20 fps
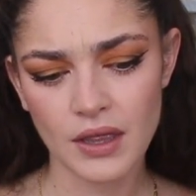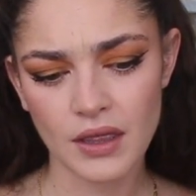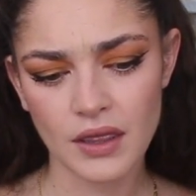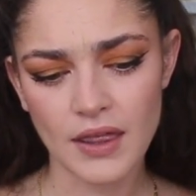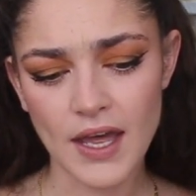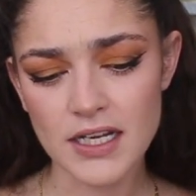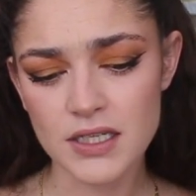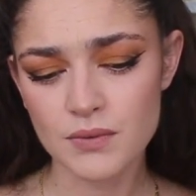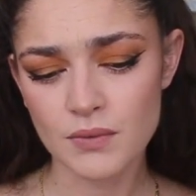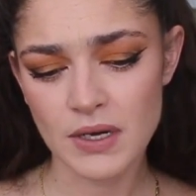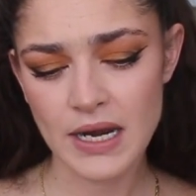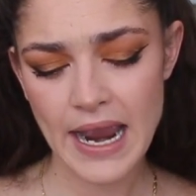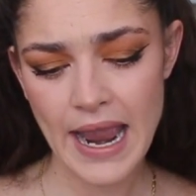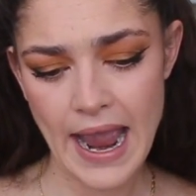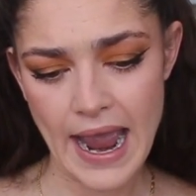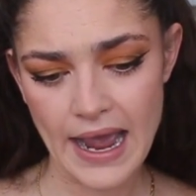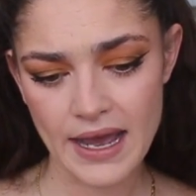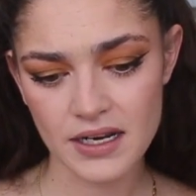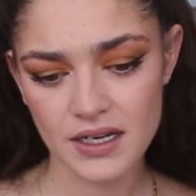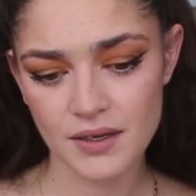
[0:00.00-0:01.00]
That's what I
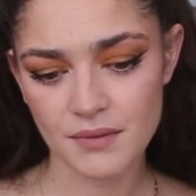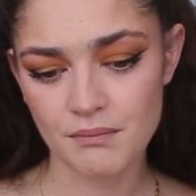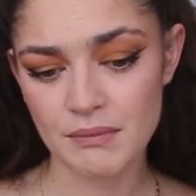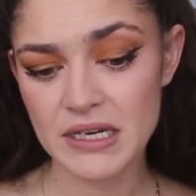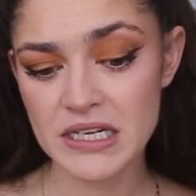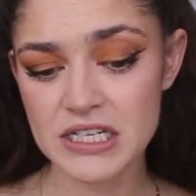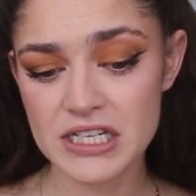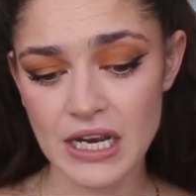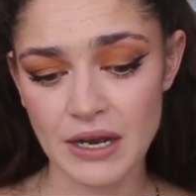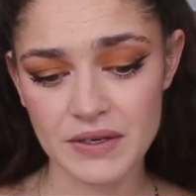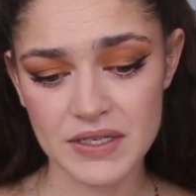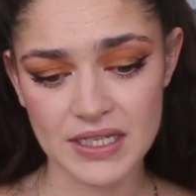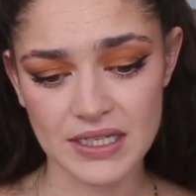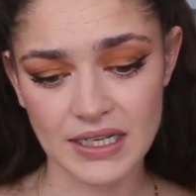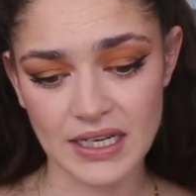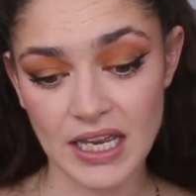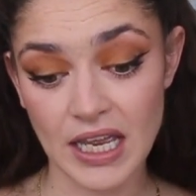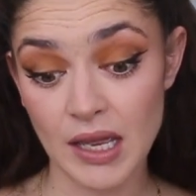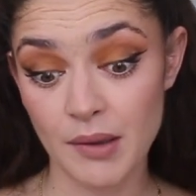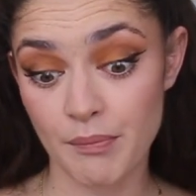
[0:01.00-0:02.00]
had. Me
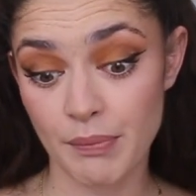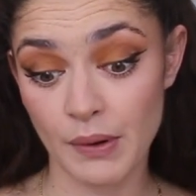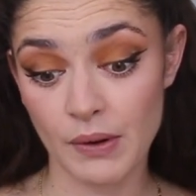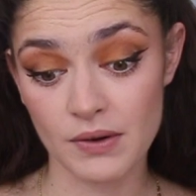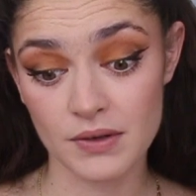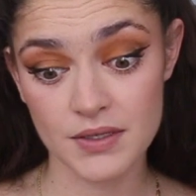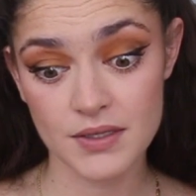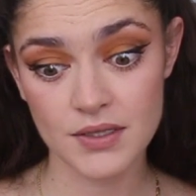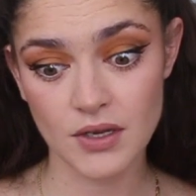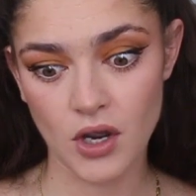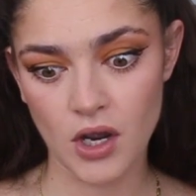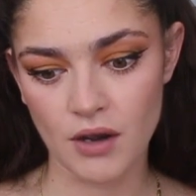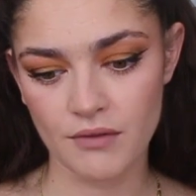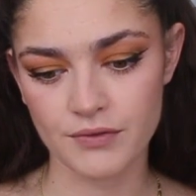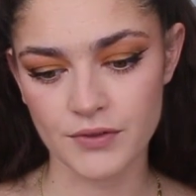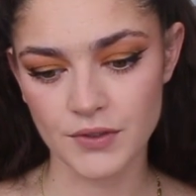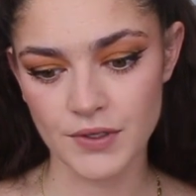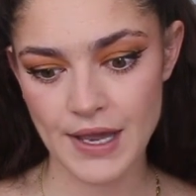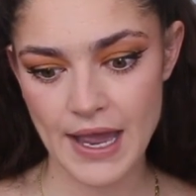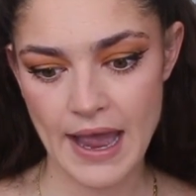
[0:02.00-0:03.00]
shouting. It burns.
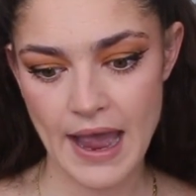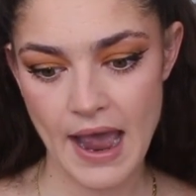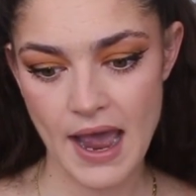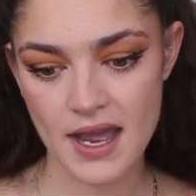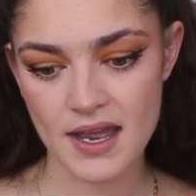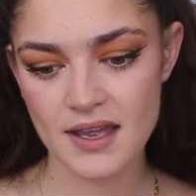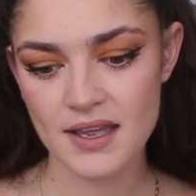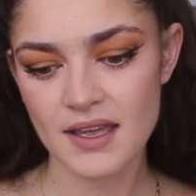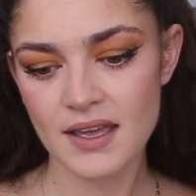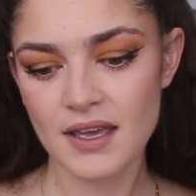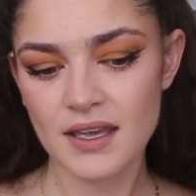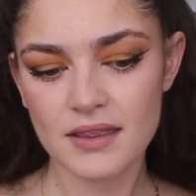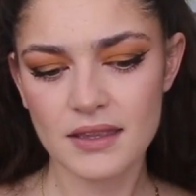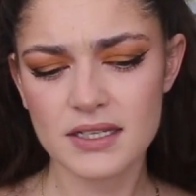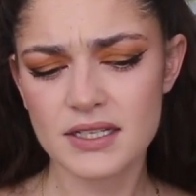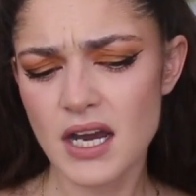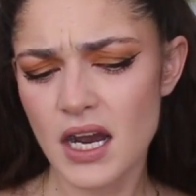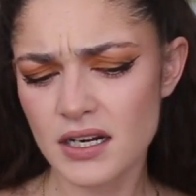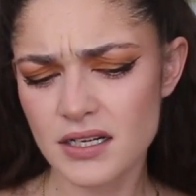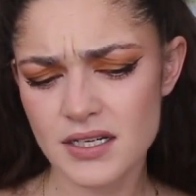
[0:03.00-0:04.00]
Awful. Ah. The
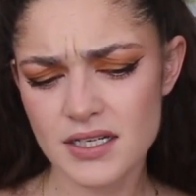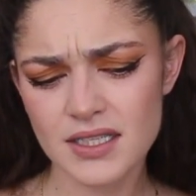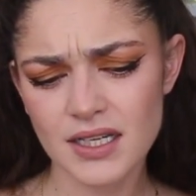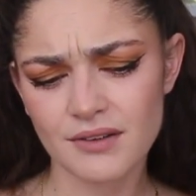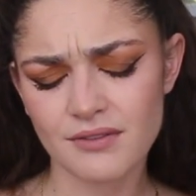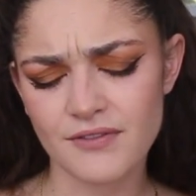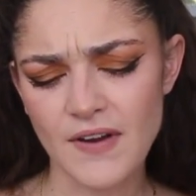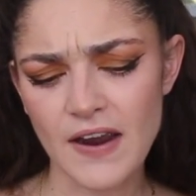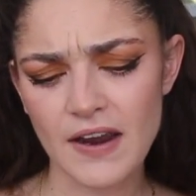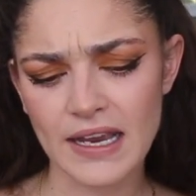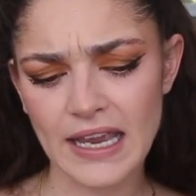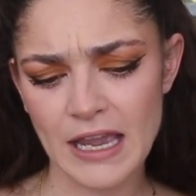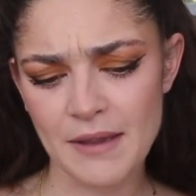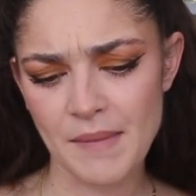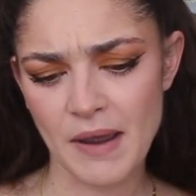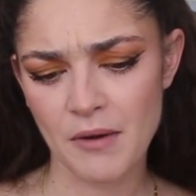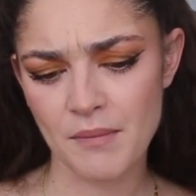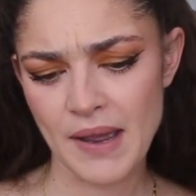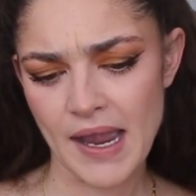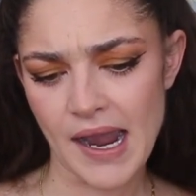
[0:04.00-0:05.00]
doctor said fire came
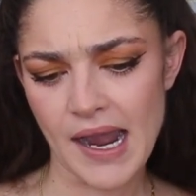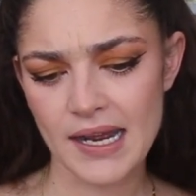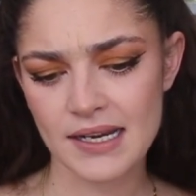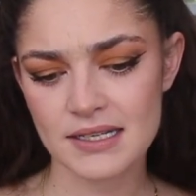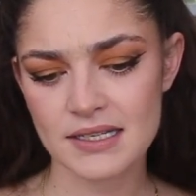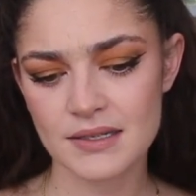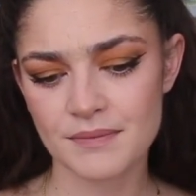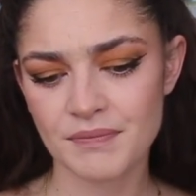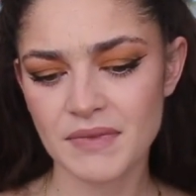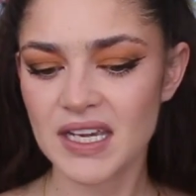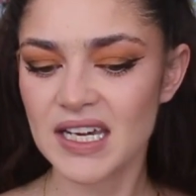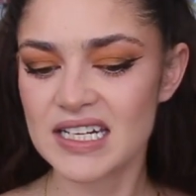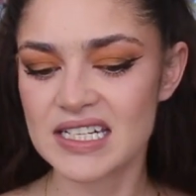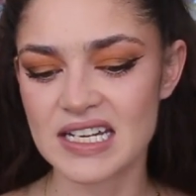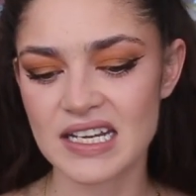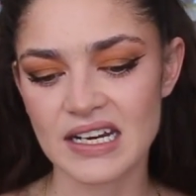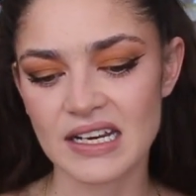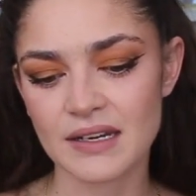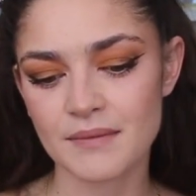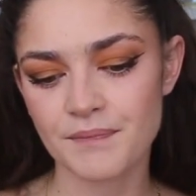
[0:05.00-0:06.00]
out my eyes. He
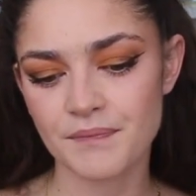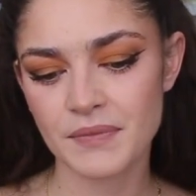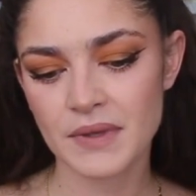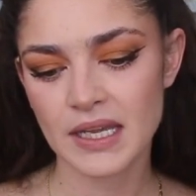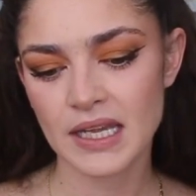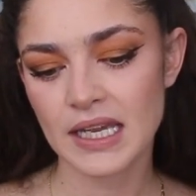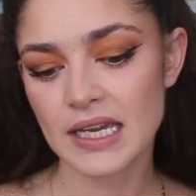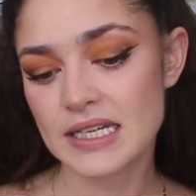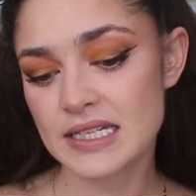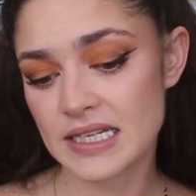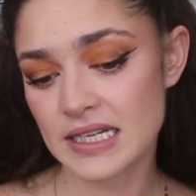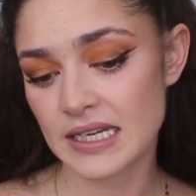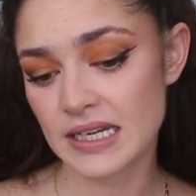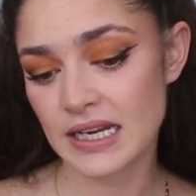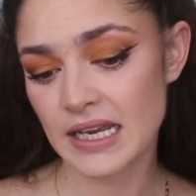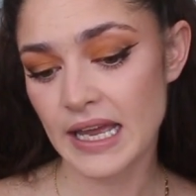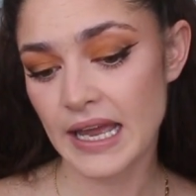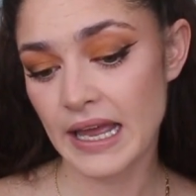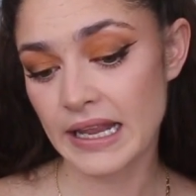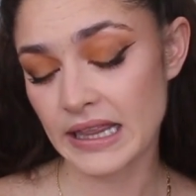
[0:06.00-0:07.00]
didn't. He
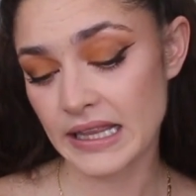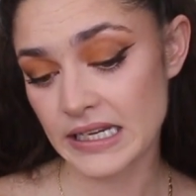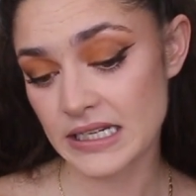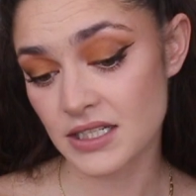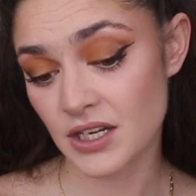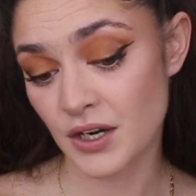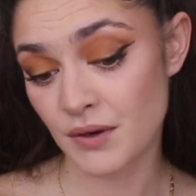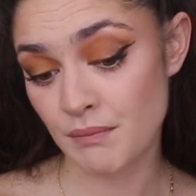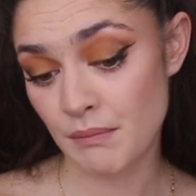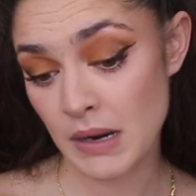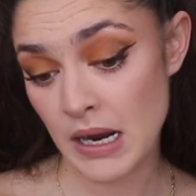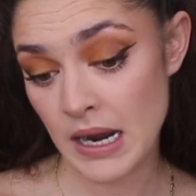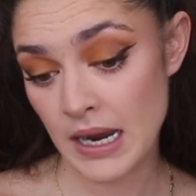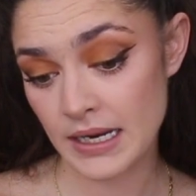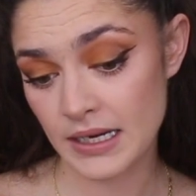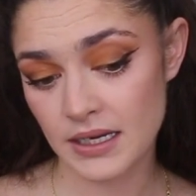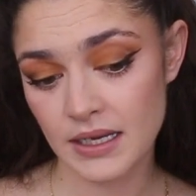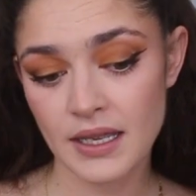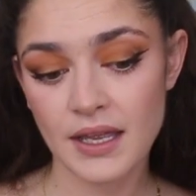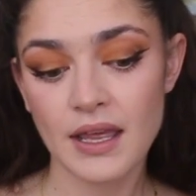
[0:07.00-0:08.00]
did, and these aren't
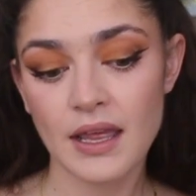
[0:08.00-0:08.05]
mine.